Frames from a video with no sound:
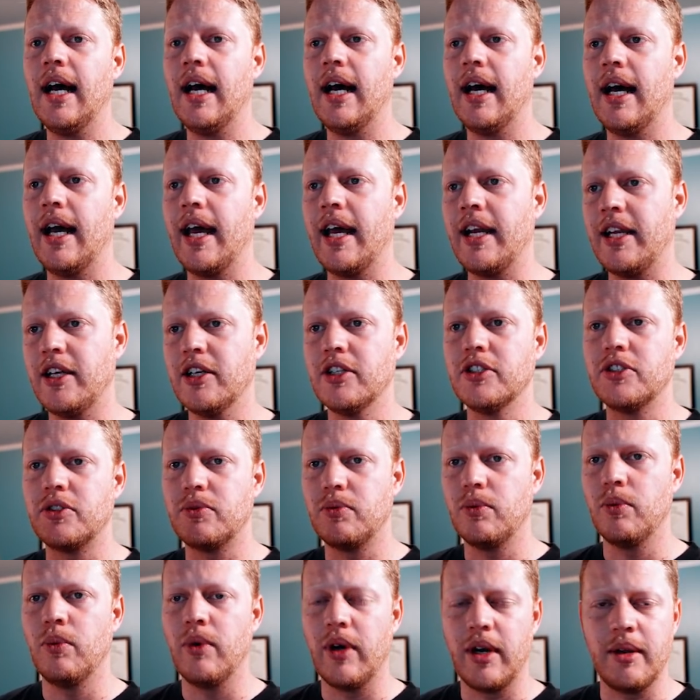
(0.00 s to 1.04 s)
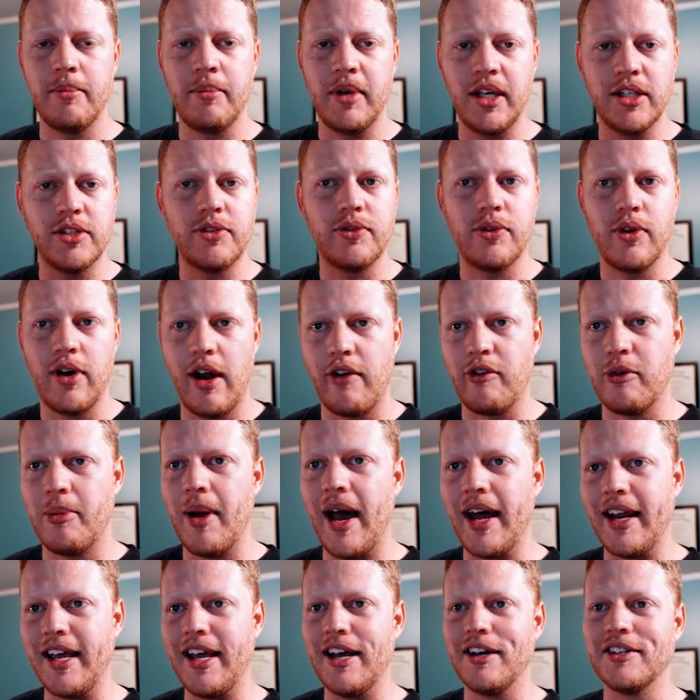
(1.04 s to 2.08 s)
And here's what it means for
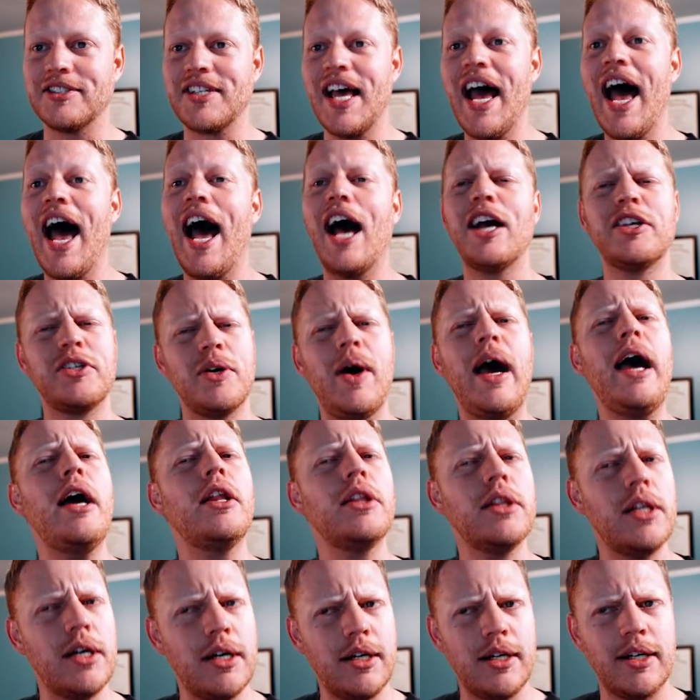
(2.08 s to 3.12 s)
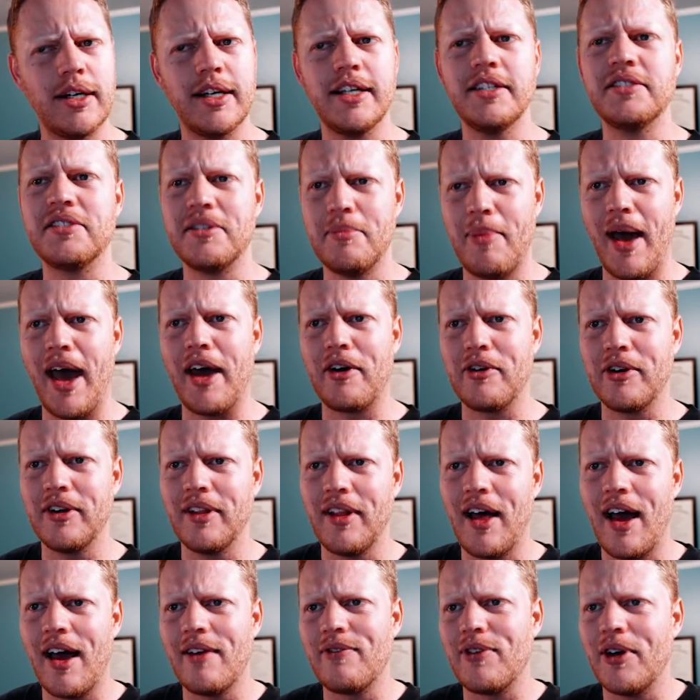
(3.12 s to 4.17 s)
everybody else. So how long is the battery
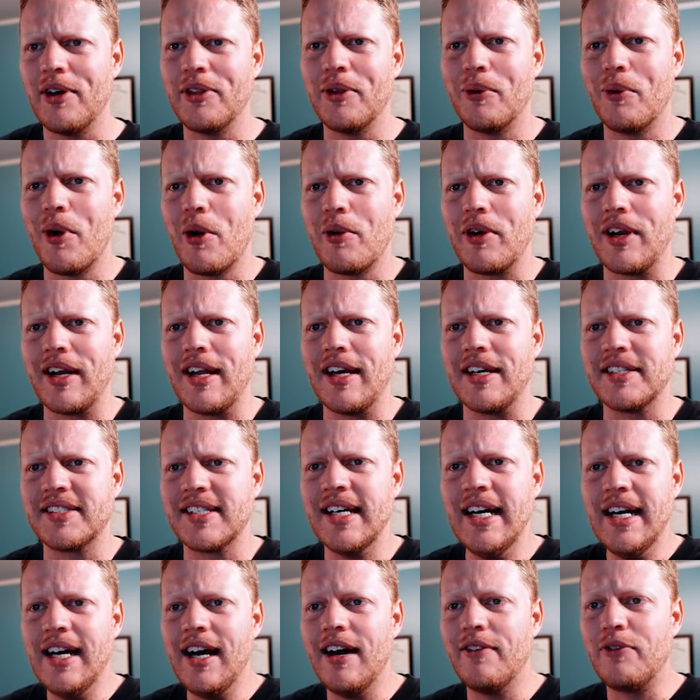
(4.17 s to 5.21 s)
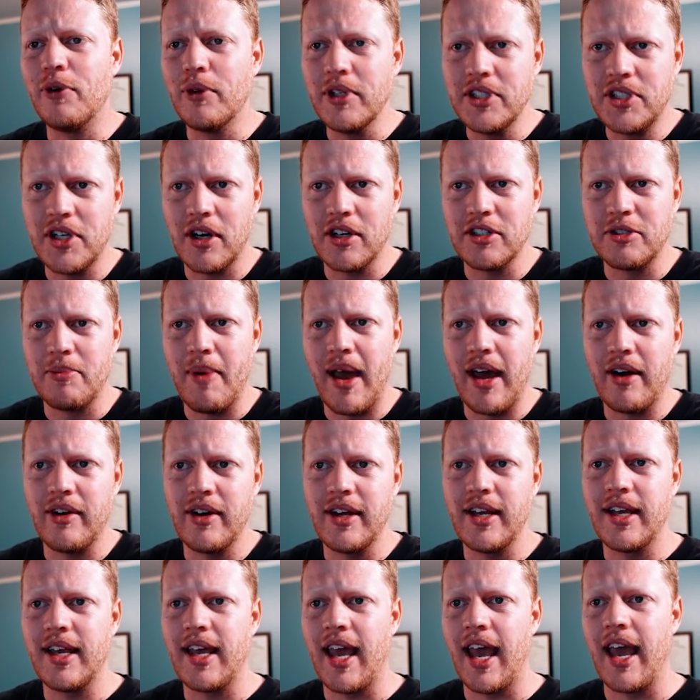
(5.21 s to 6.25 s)
life on the Ronin-S? A fully charged
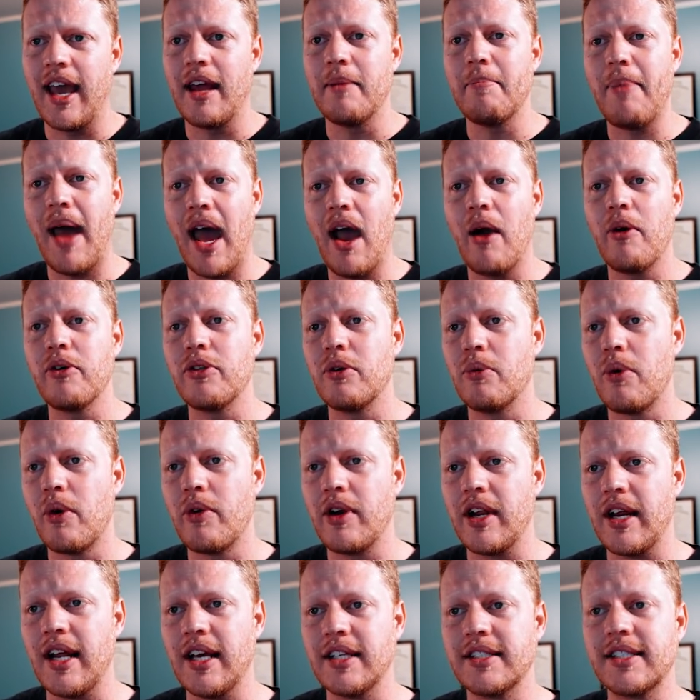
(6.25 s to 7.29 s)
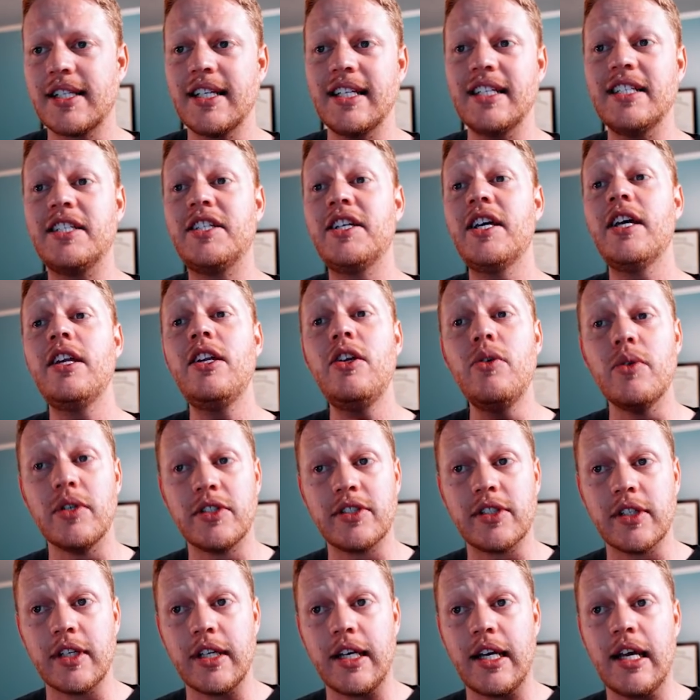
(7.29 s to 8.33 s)
battery can power the Ronin-S
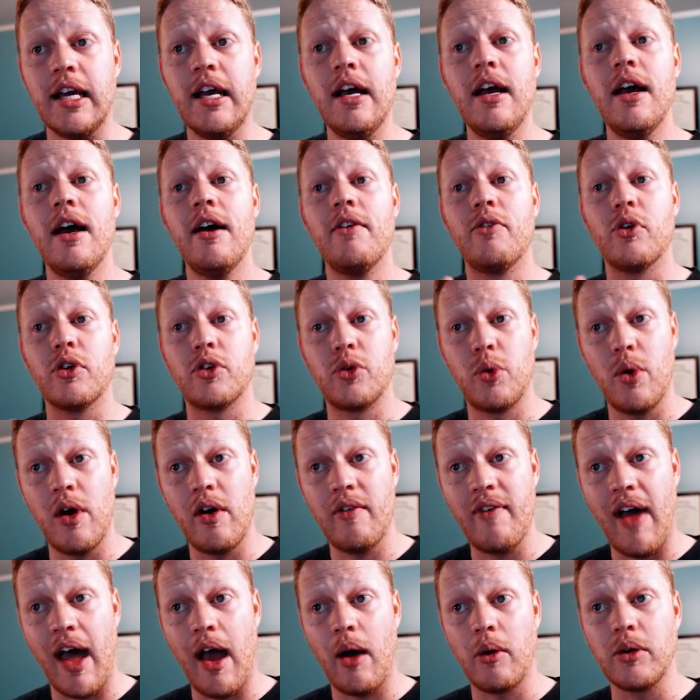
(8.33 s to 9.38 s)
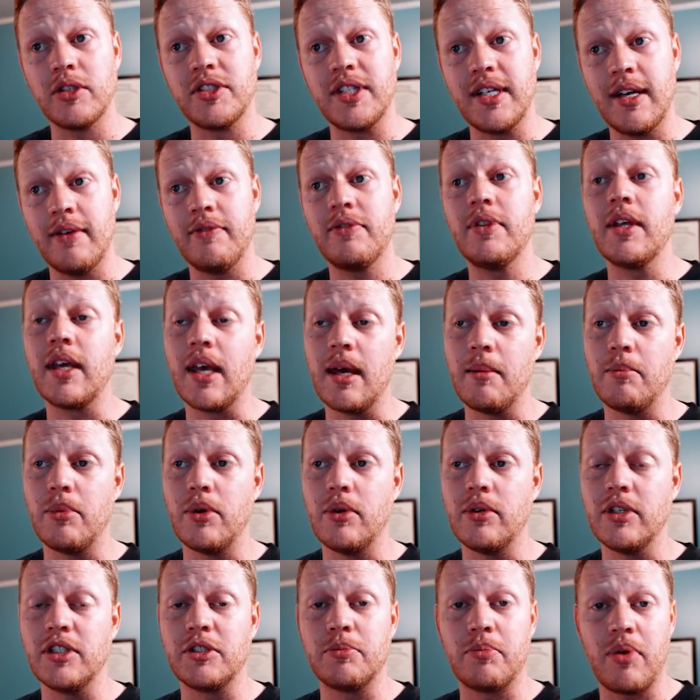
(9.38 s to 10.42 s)
continuously for 12 hours if the
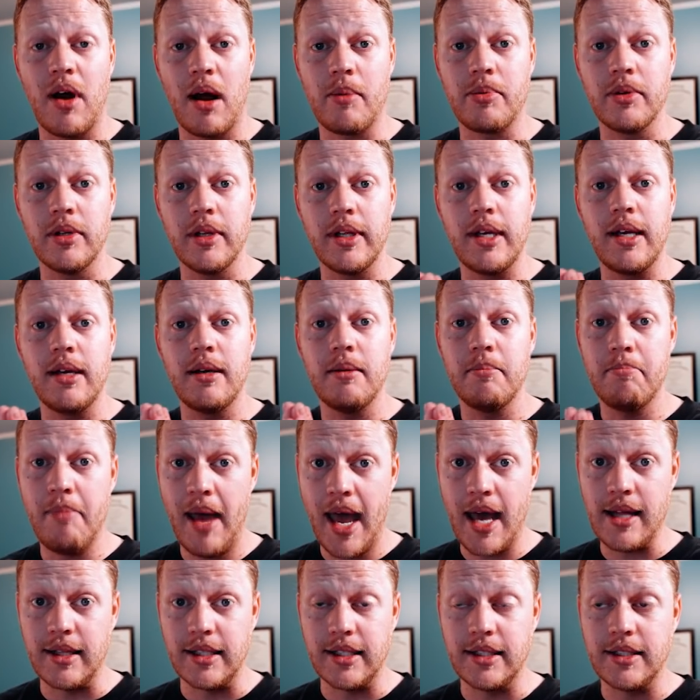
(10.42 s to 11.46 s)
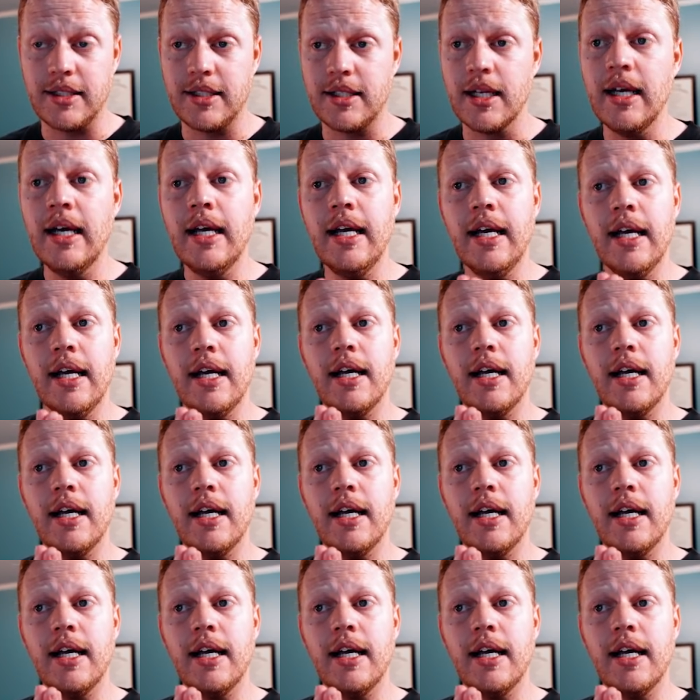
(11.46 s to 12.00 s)
gimbal is properly balanced.